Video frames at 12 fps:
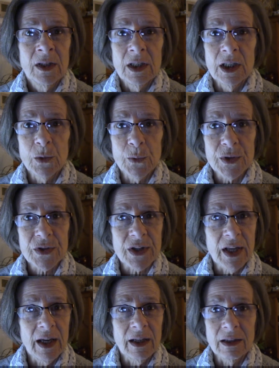it was
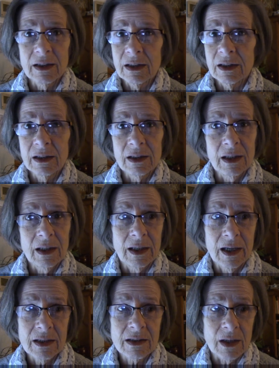that, I
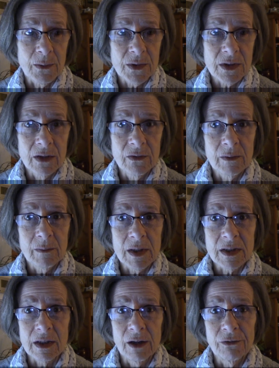guess I was giving
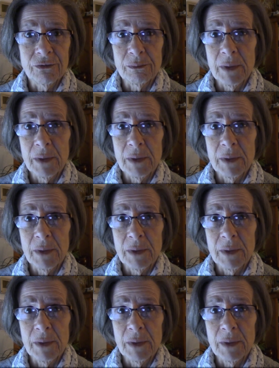myself,